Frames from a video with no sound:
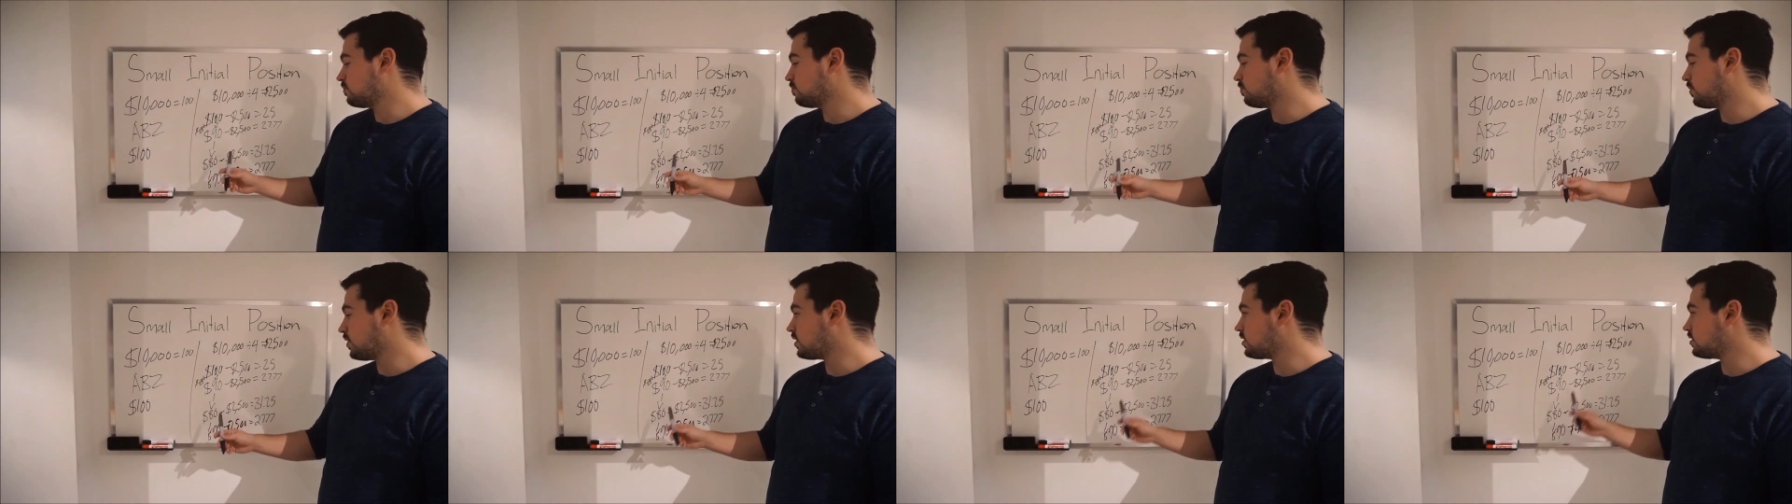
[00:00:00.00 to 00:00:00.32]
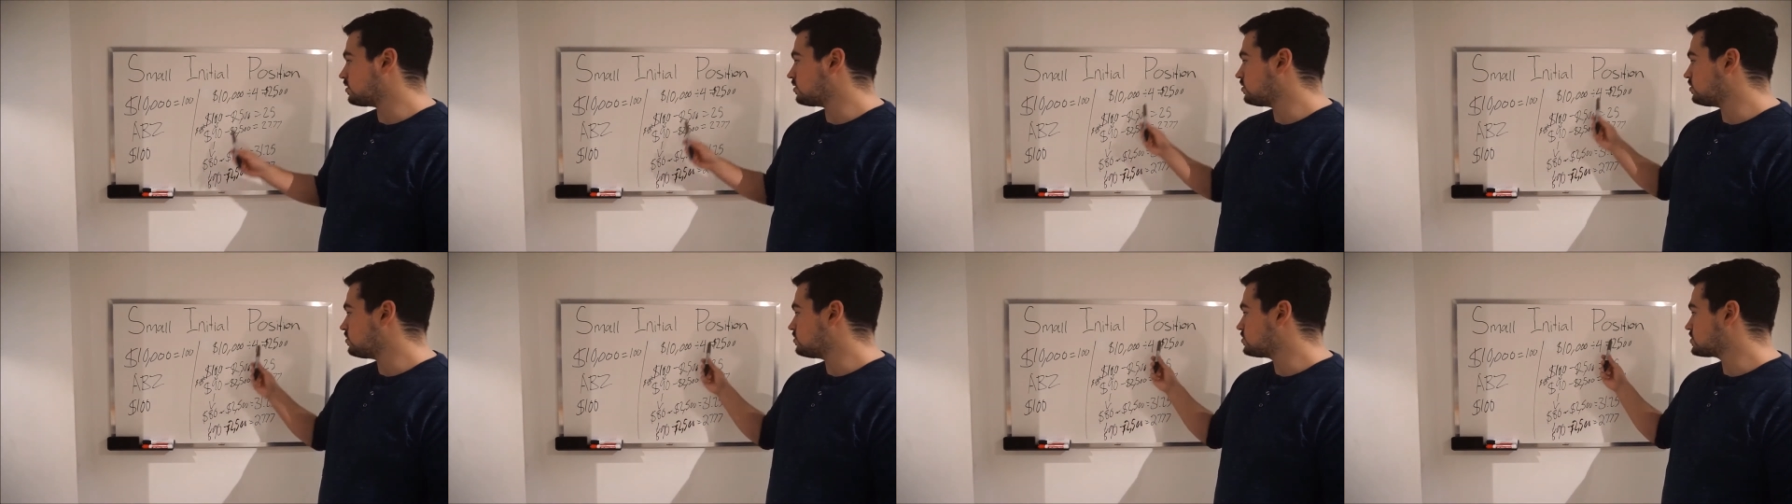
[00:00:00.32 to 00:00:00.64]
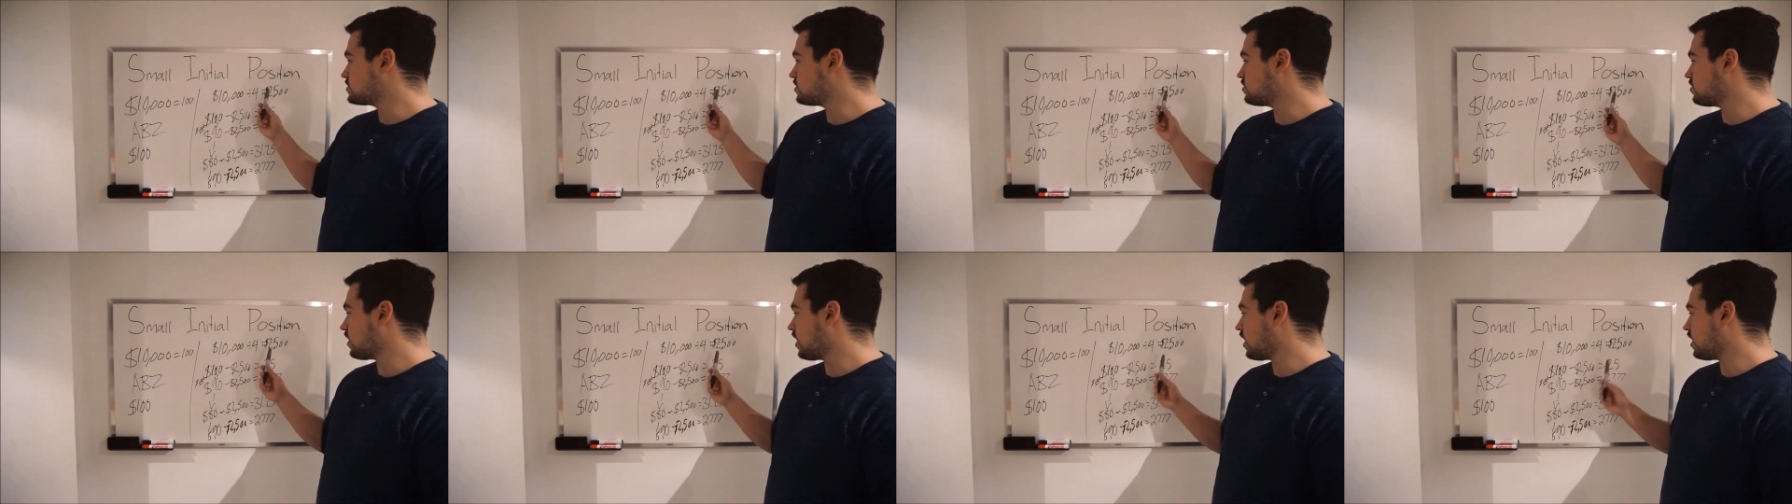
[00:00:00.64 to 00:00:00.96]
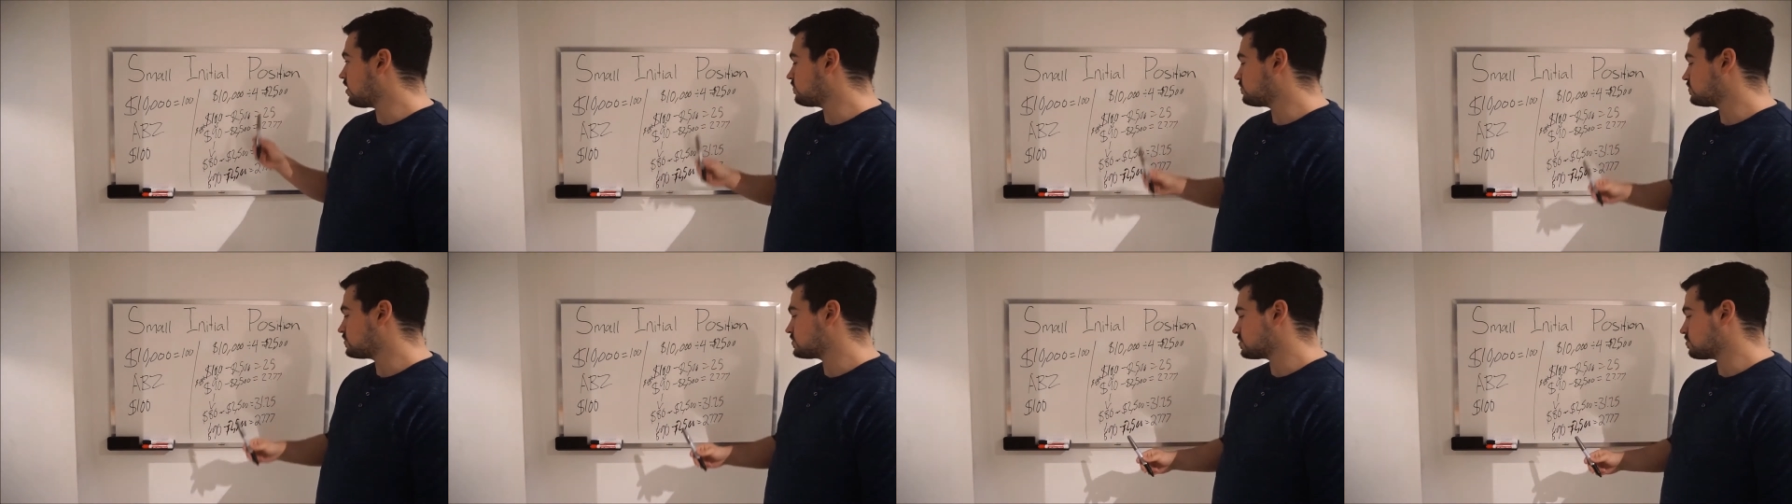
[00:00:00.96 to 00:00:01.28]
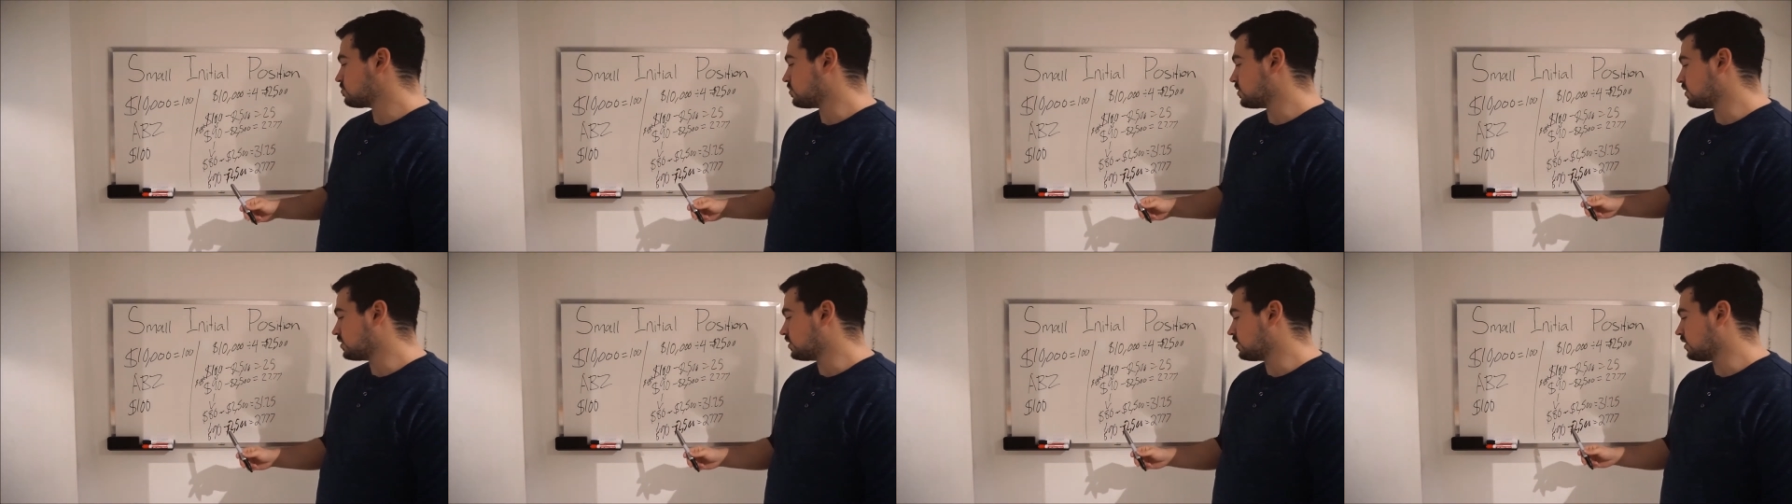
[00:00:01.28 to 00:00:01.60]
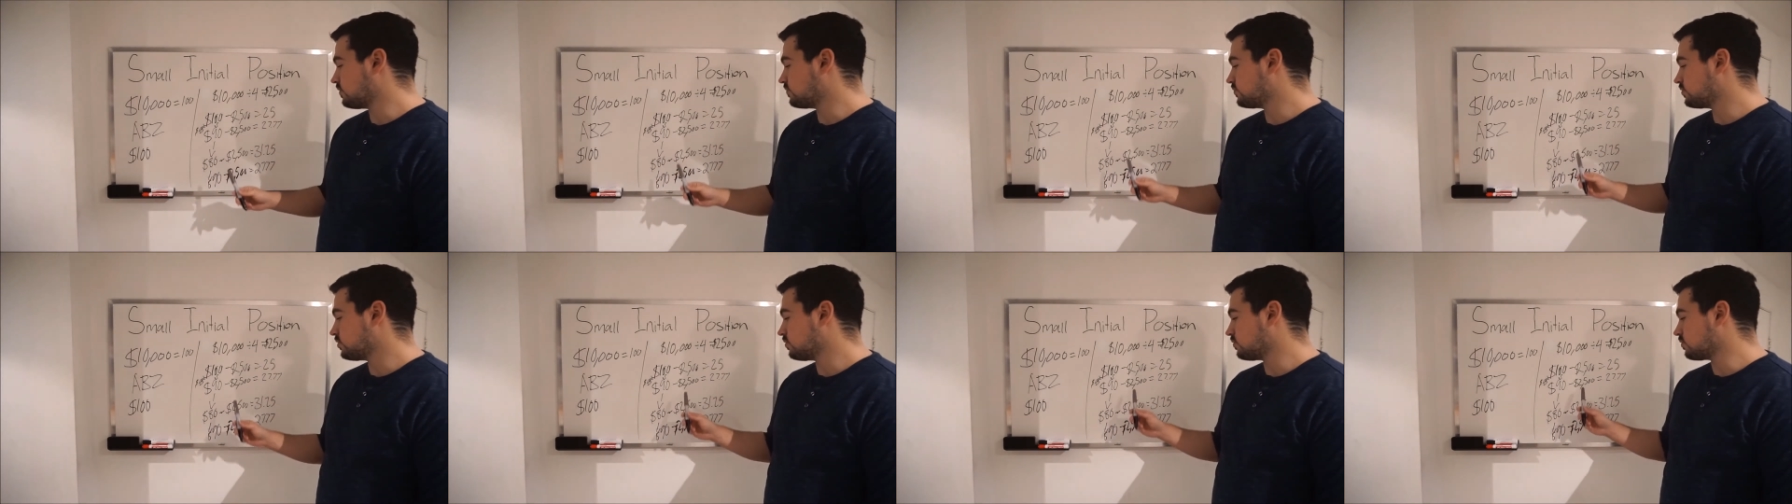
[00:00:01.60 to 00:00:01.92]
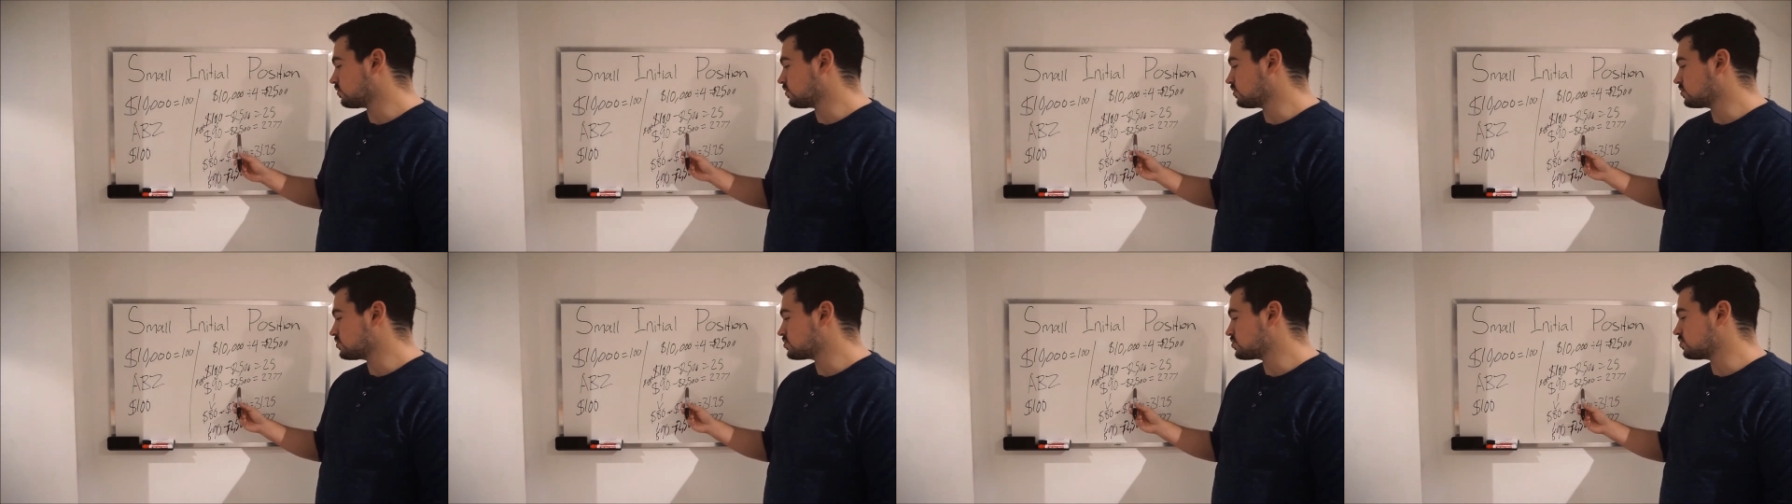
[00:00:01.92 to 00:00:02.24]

But you still have money left over.